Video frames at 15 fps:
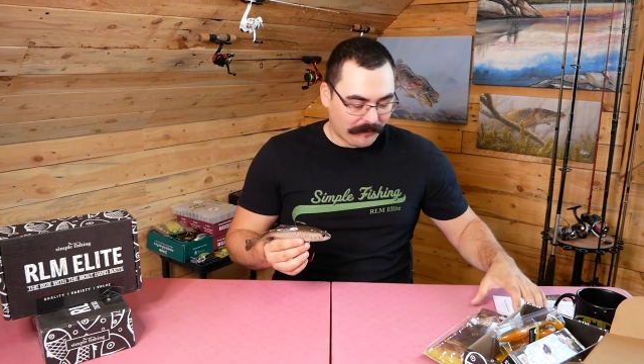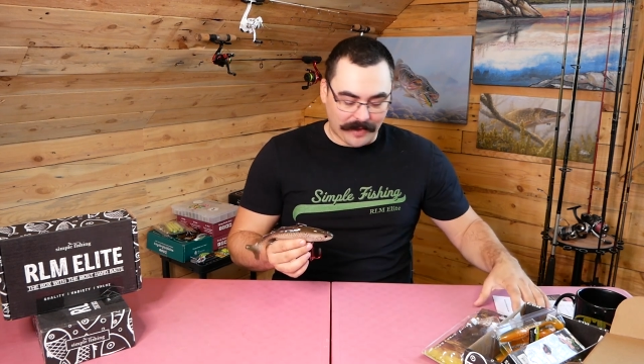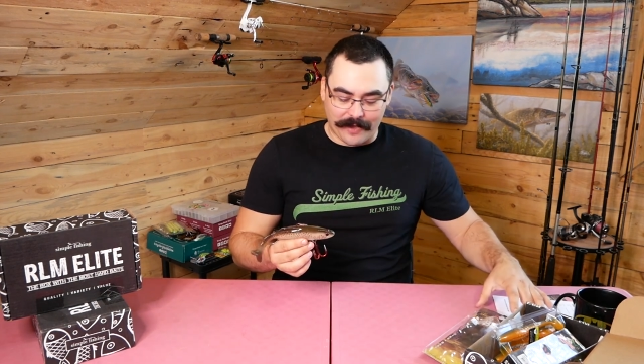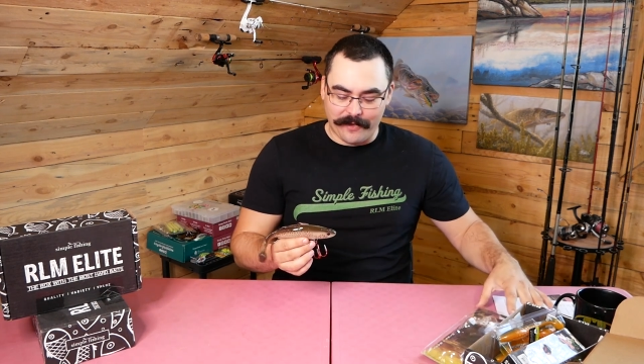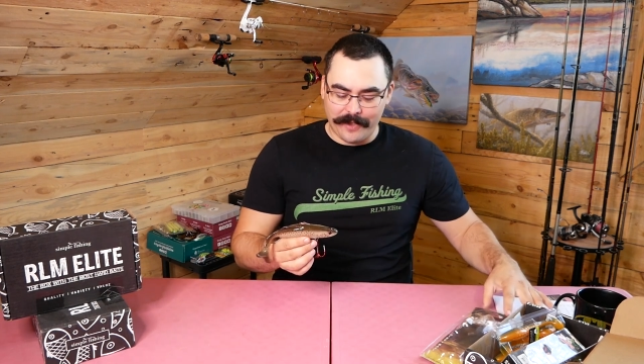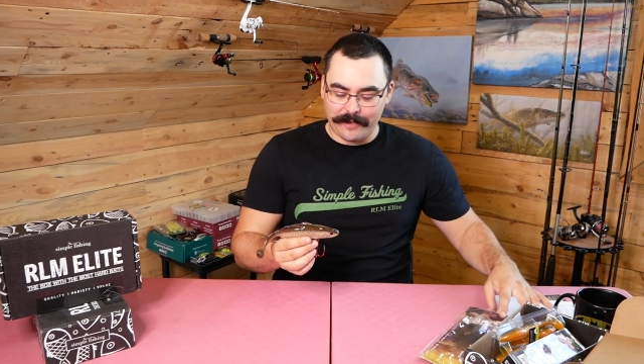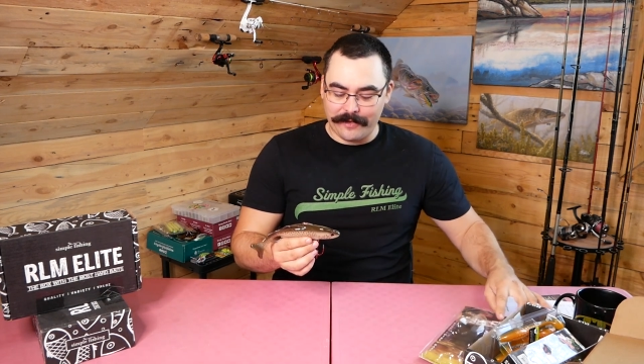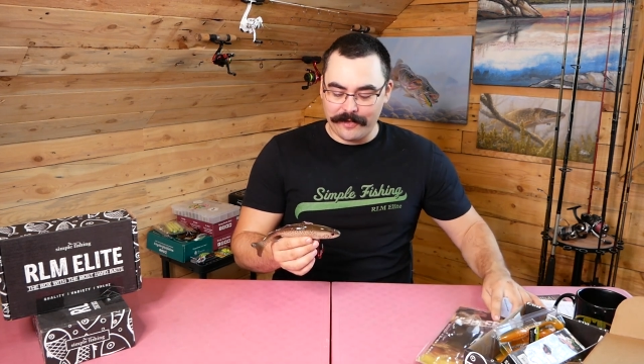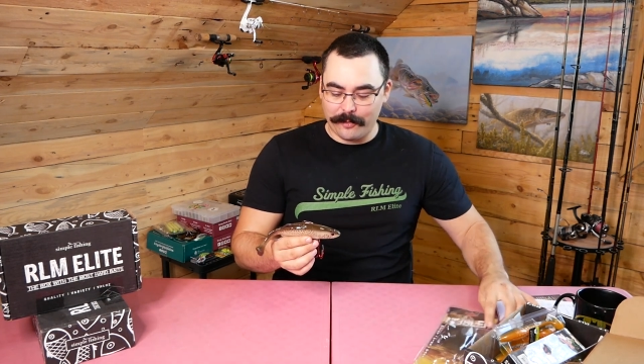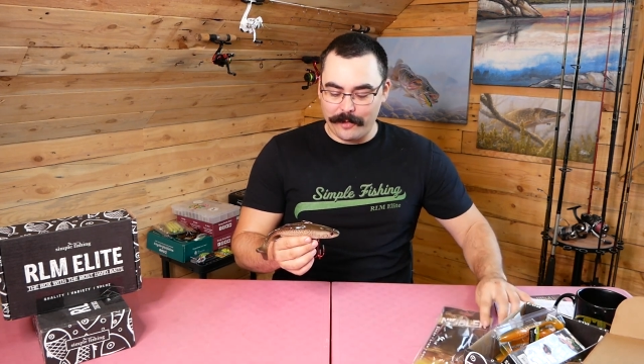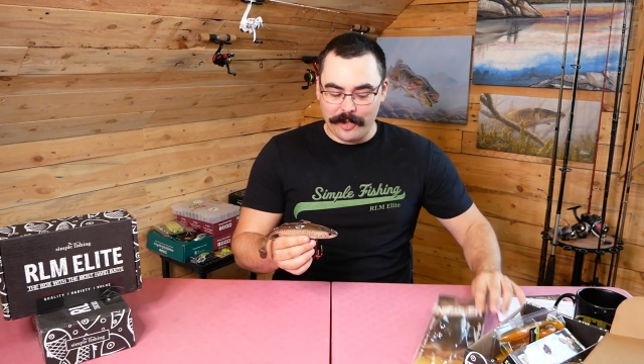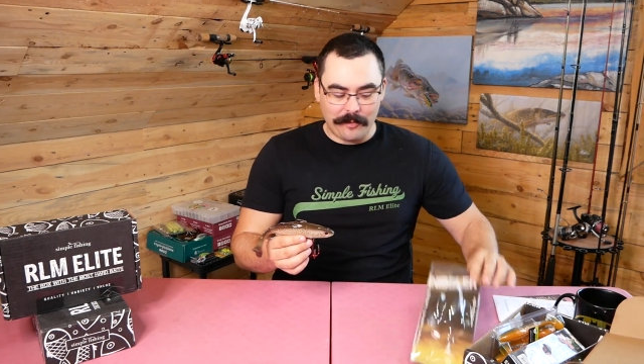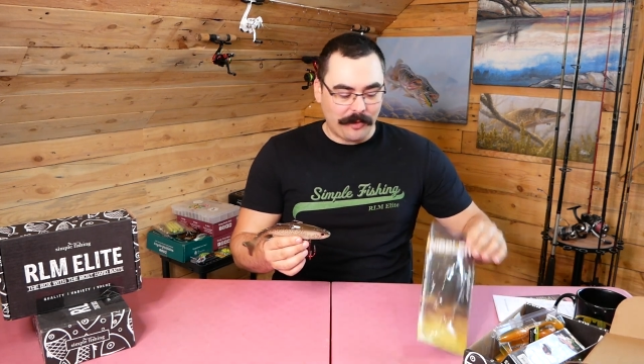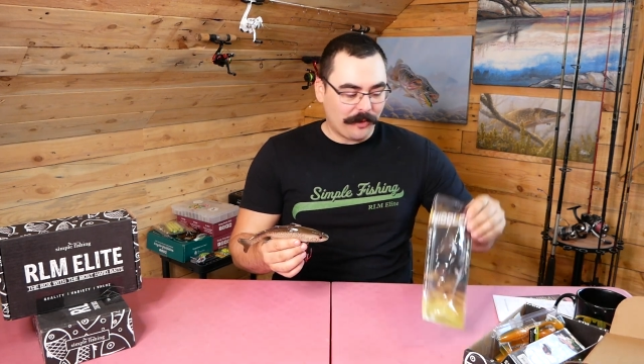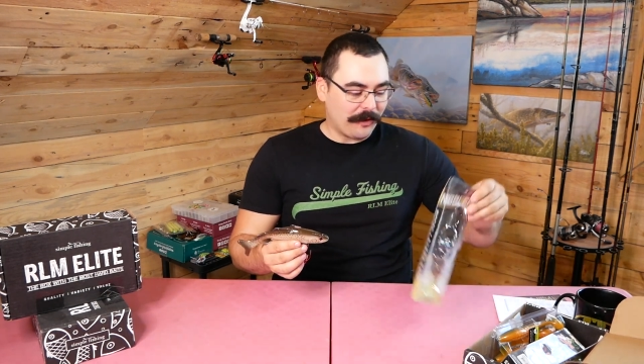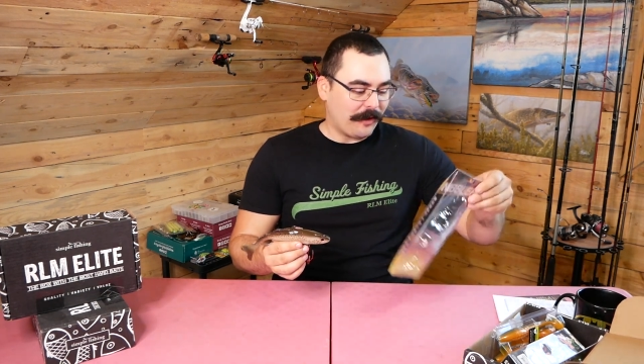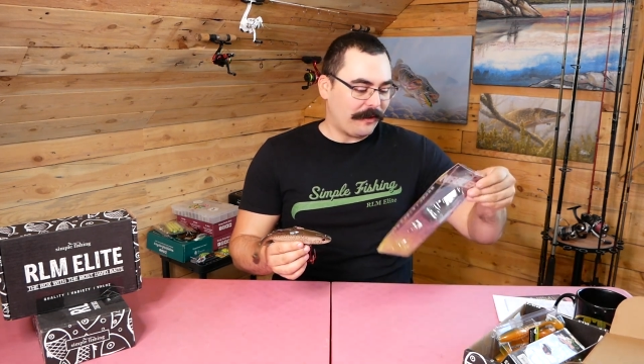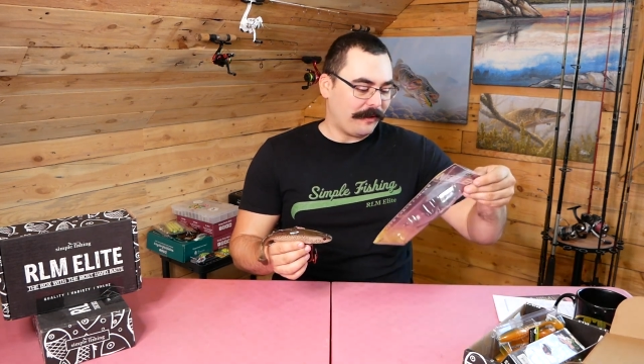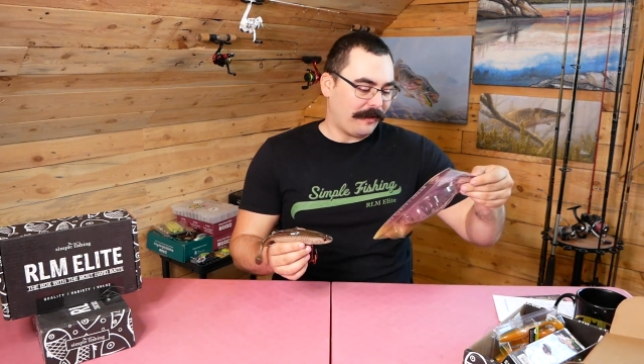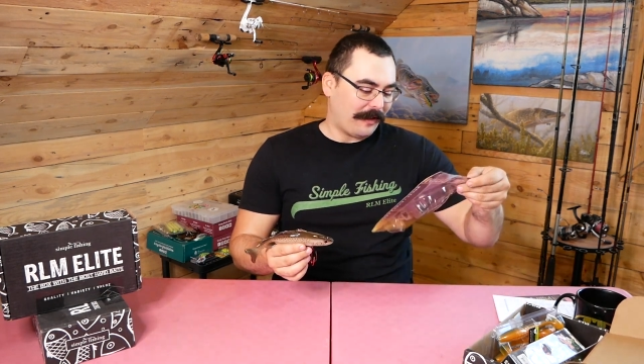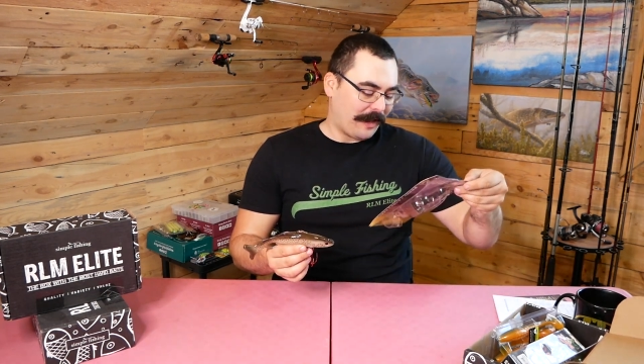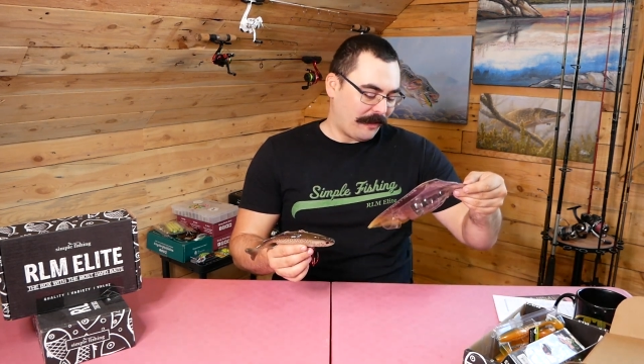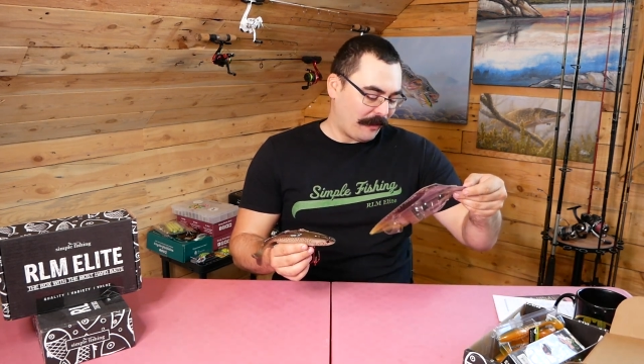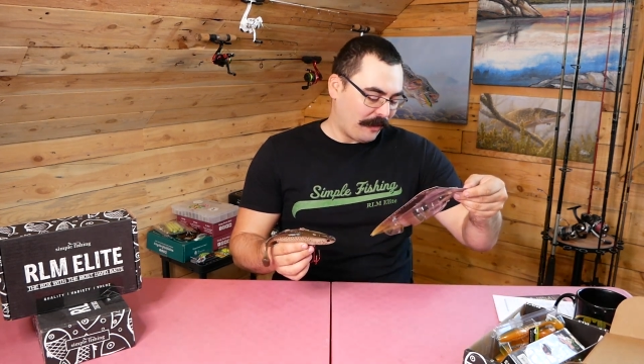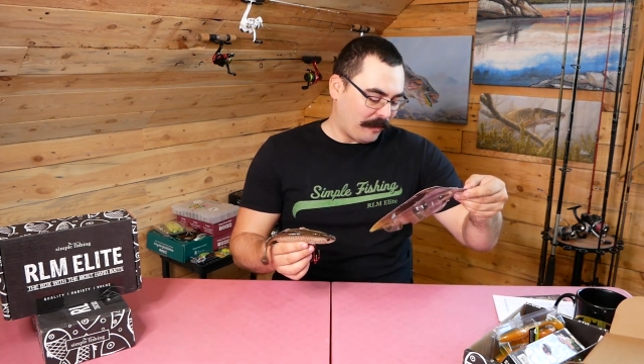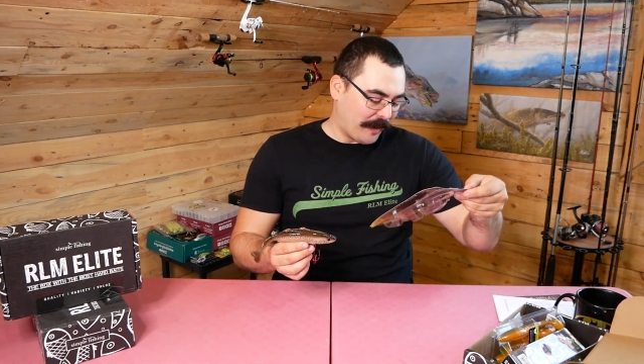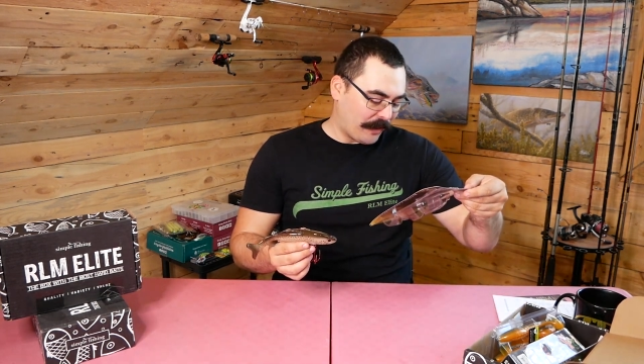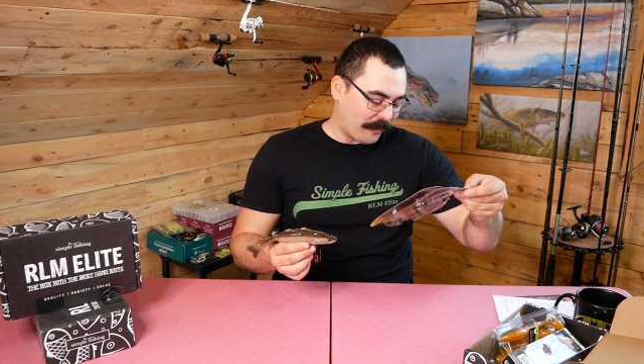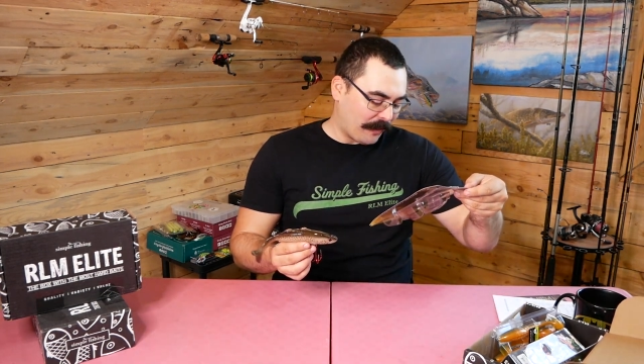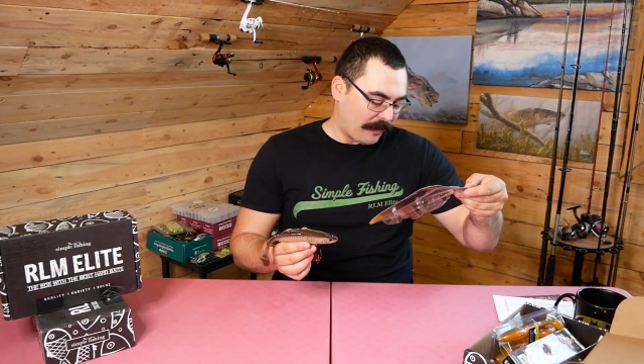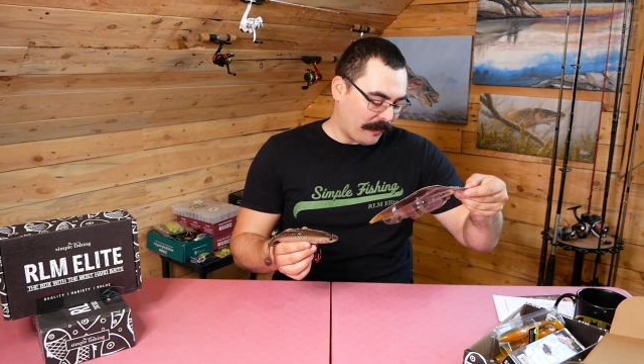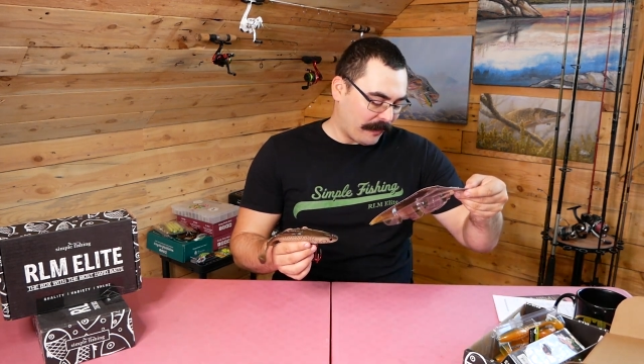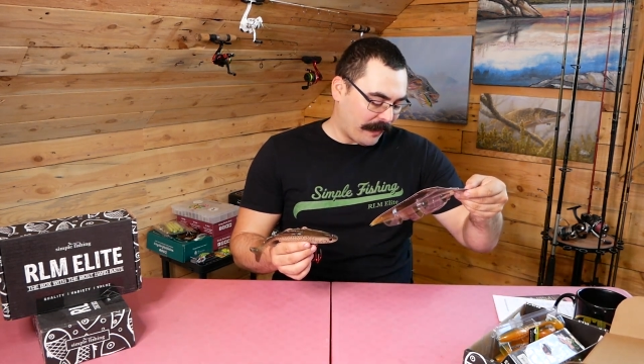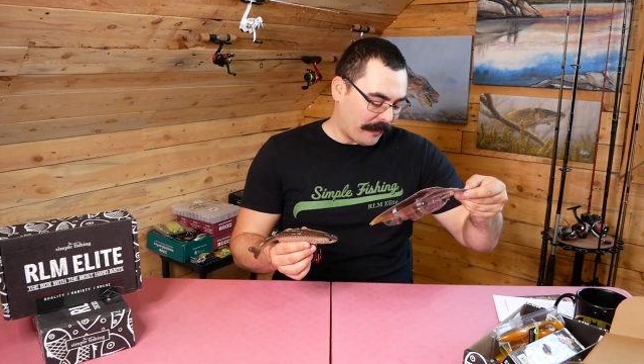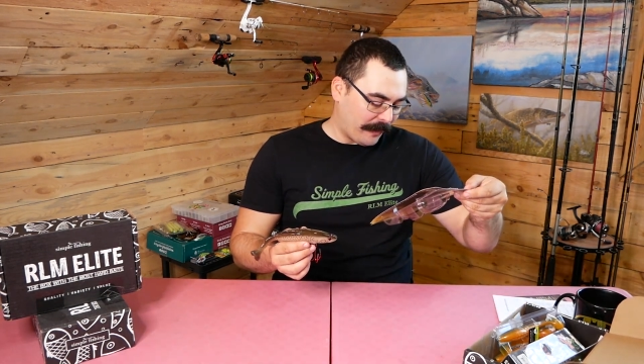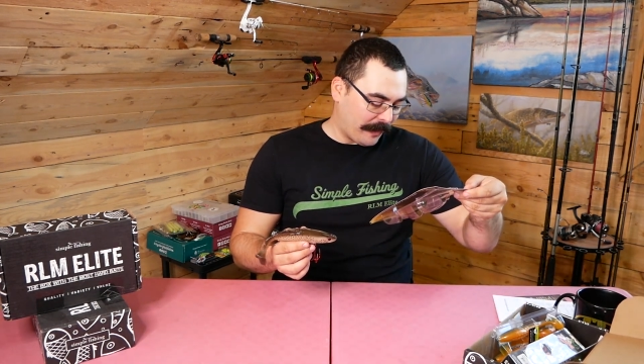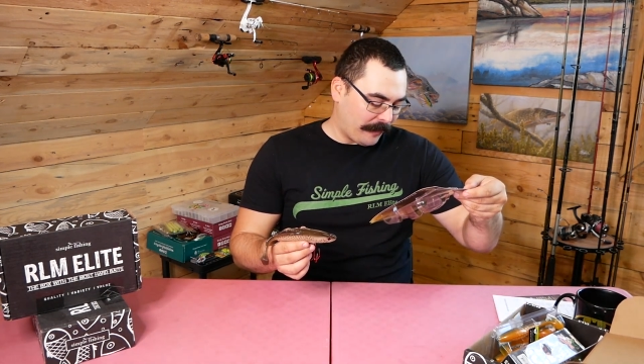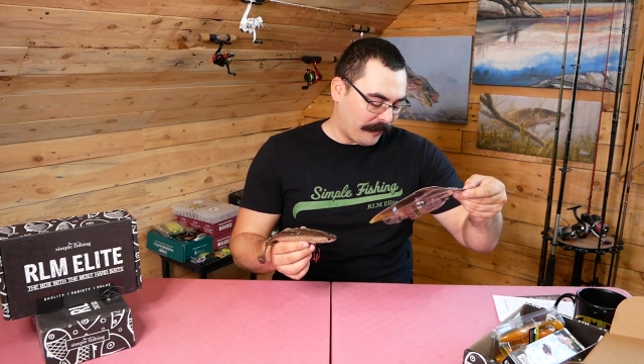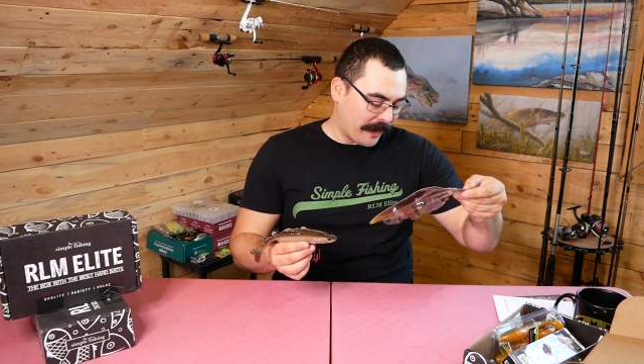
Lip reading: I think that's a rainbow trout. I don't know my trout all that well.